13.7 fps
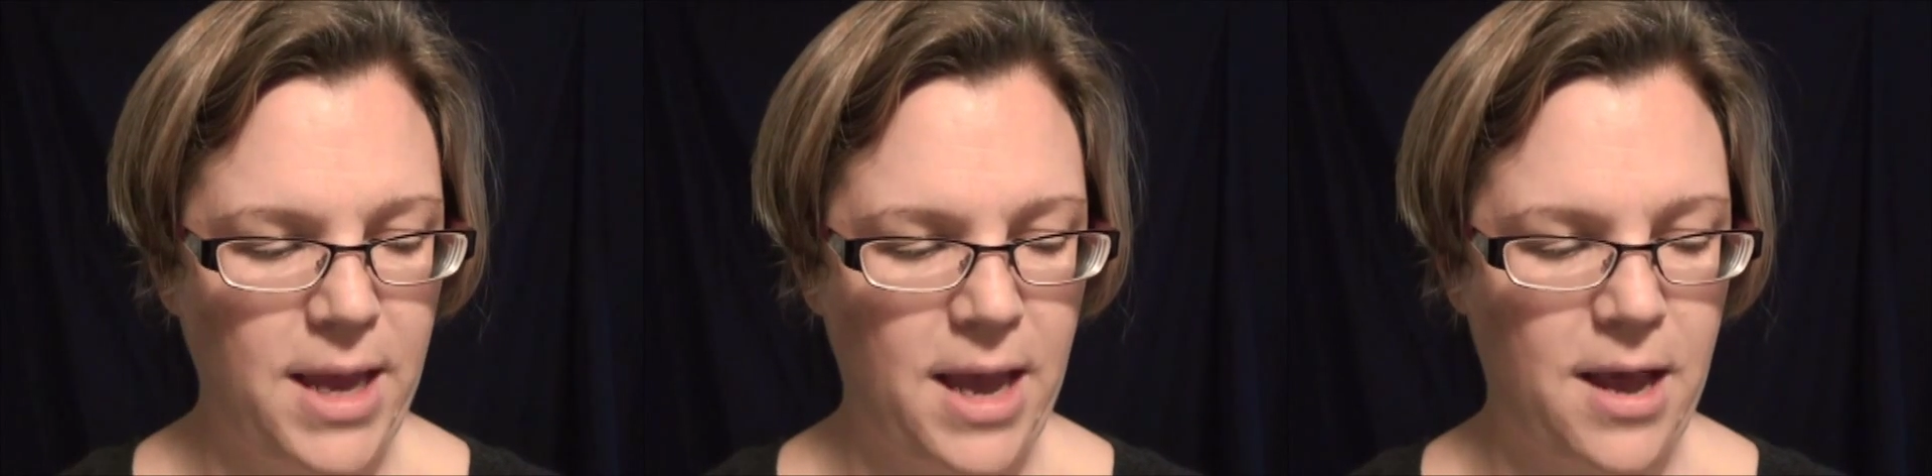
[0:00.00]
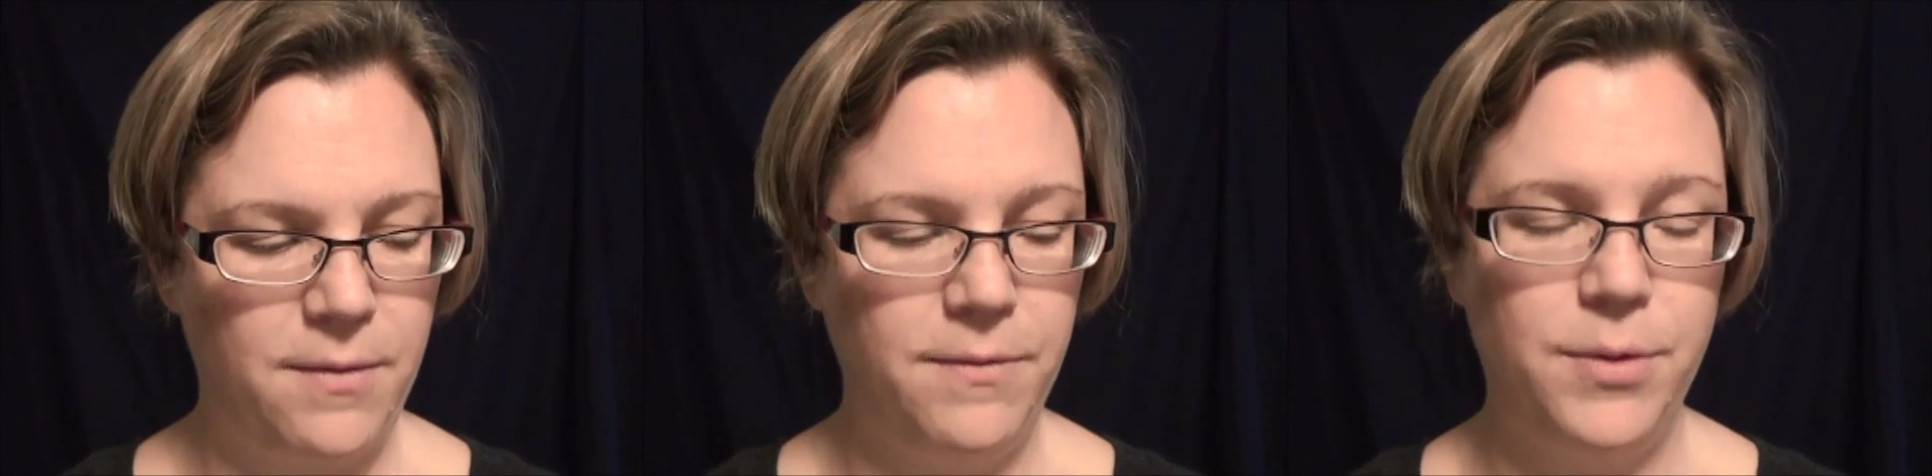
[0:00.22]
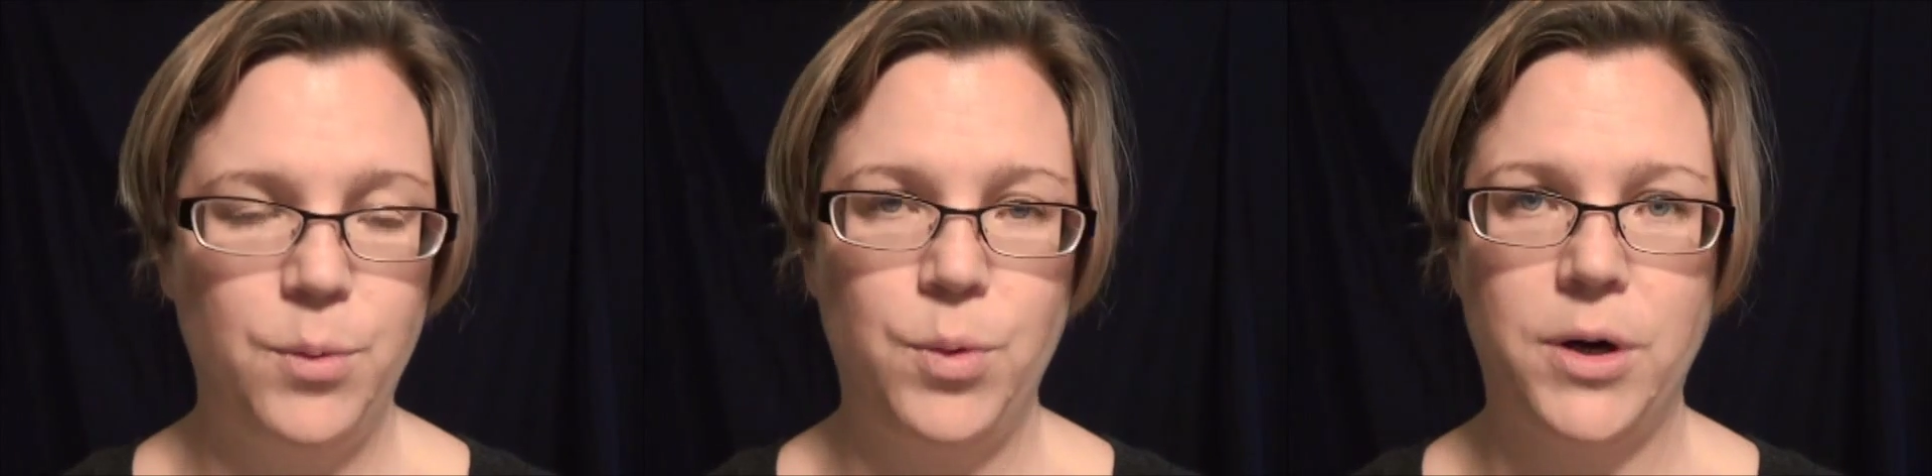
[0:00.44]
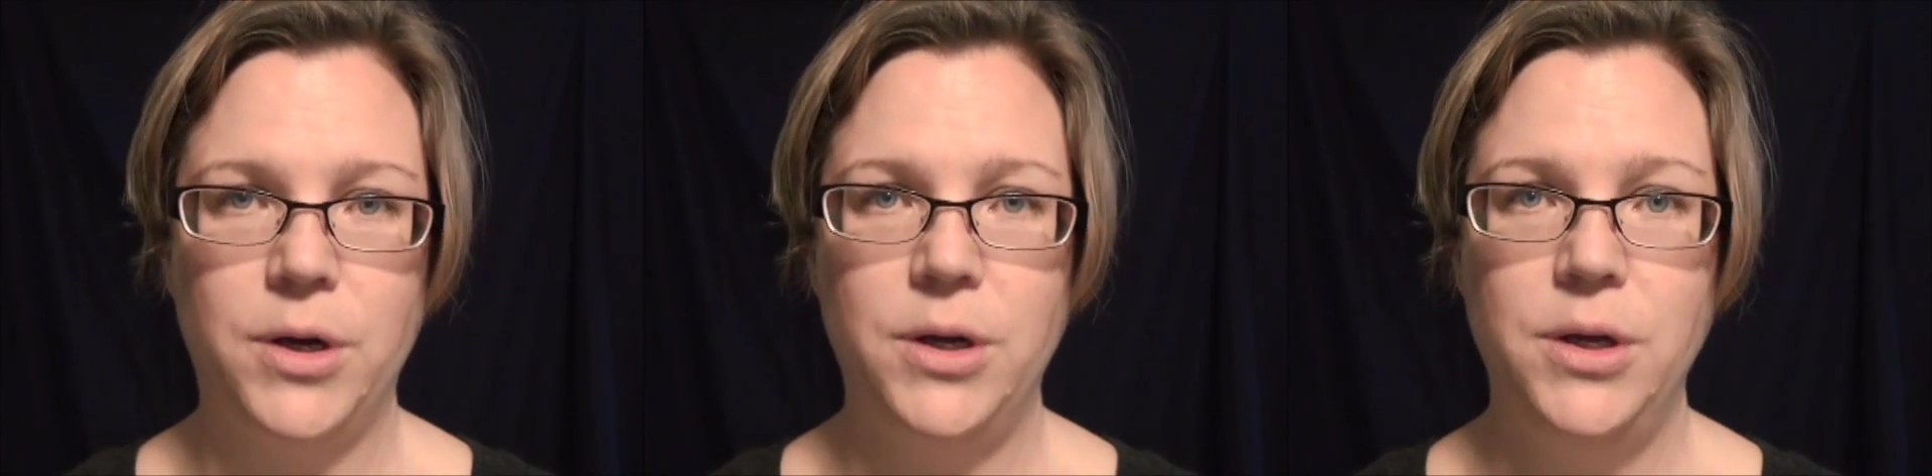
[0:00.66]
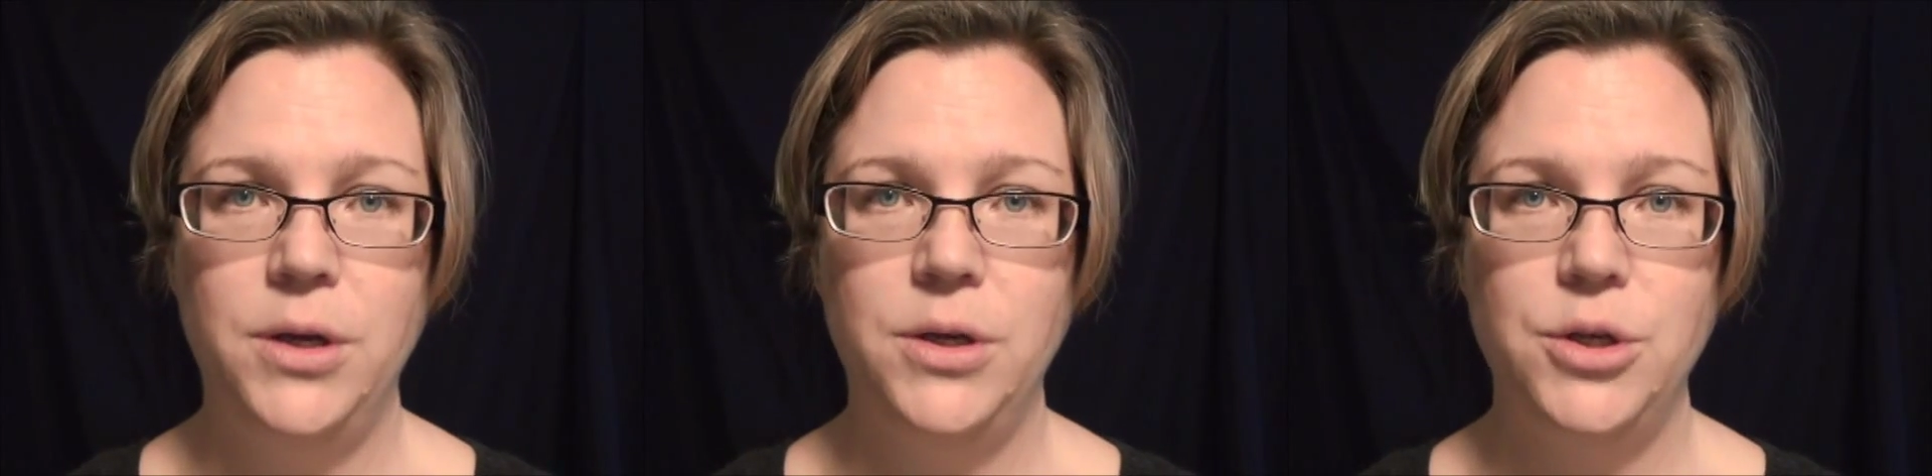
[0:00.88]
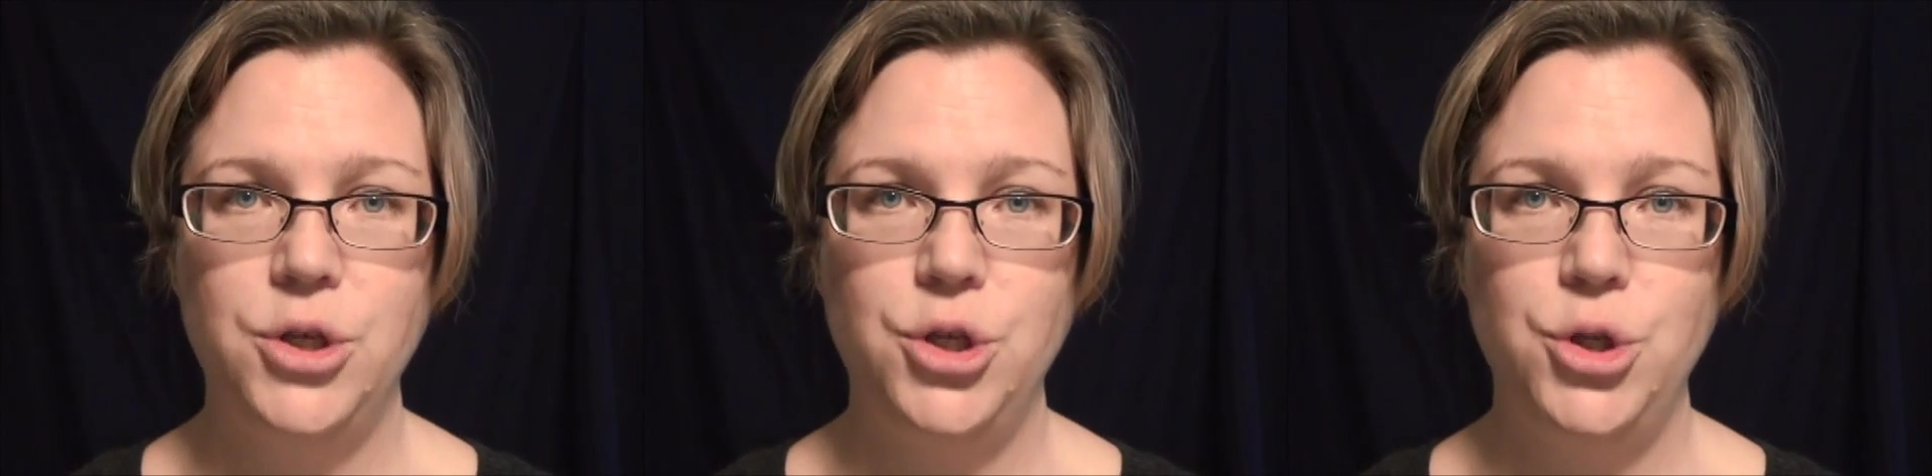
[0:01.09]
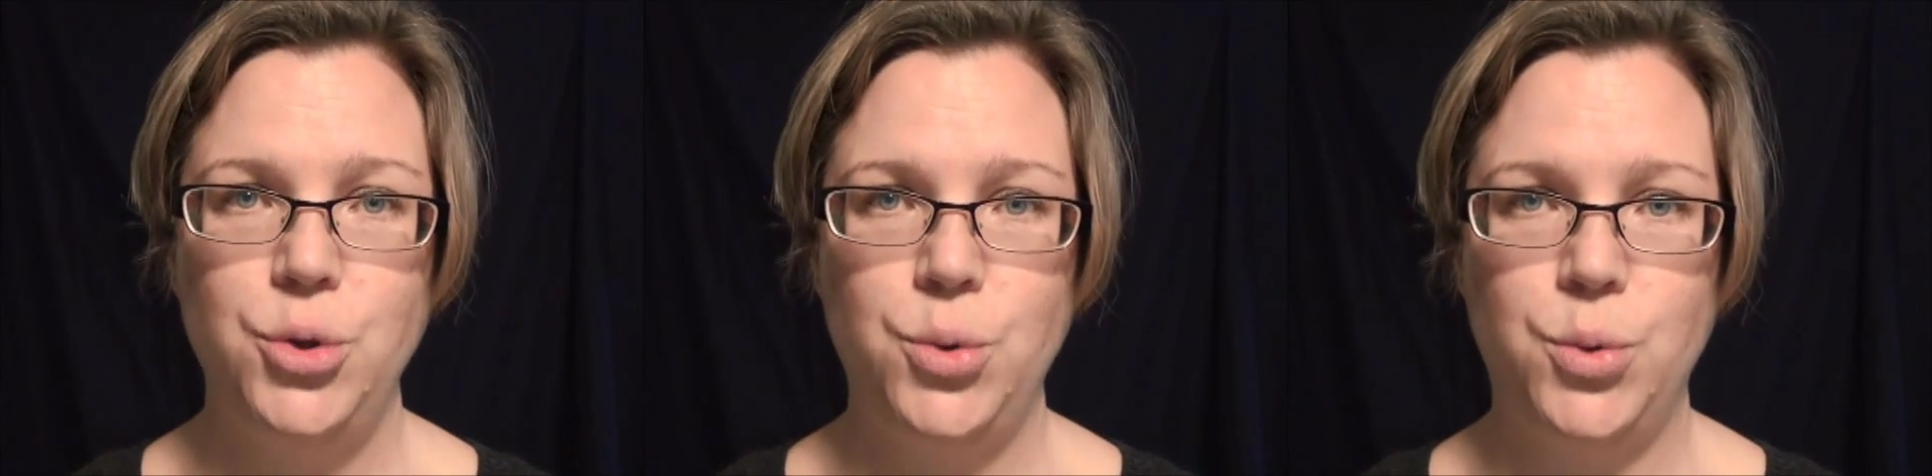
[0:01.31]
have the word
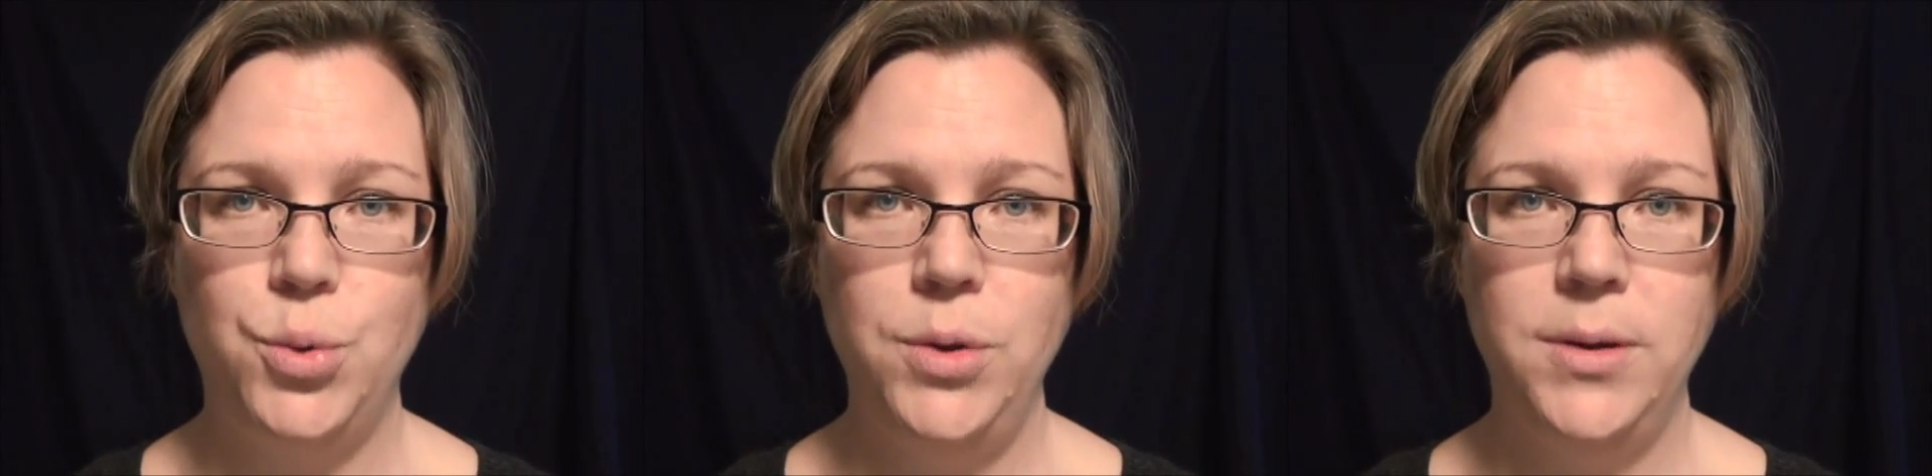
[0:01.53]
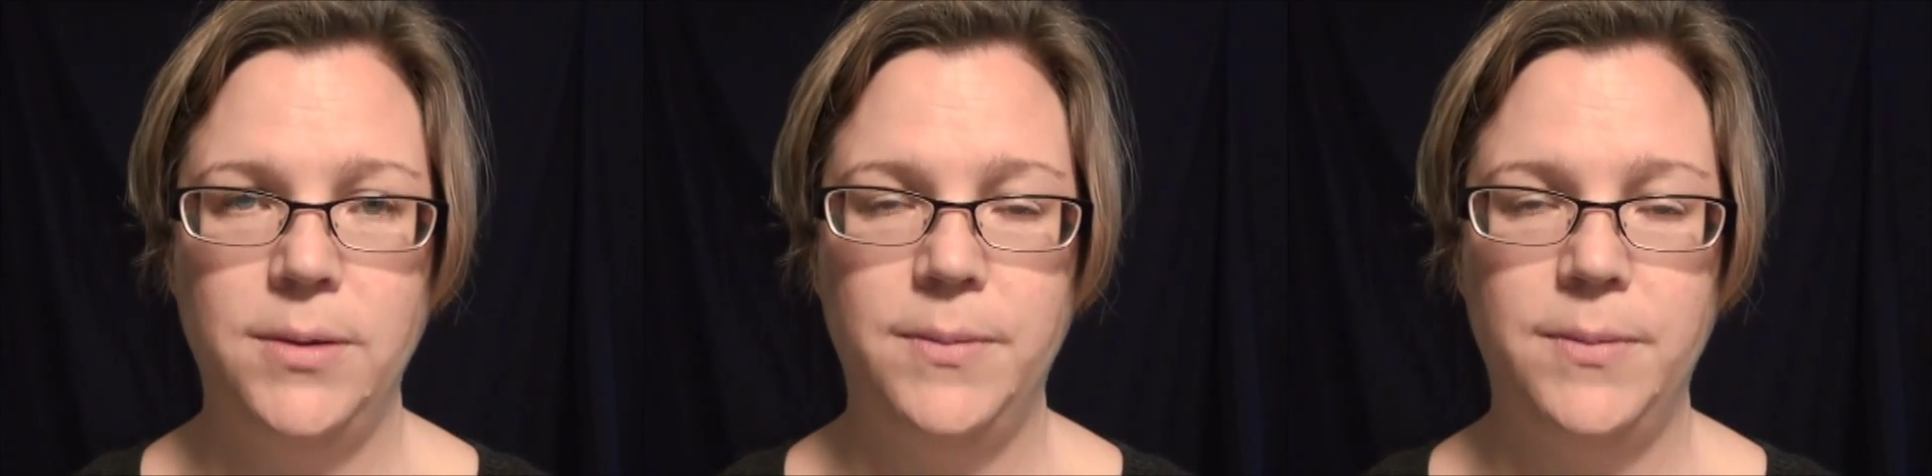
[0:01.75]
shoe,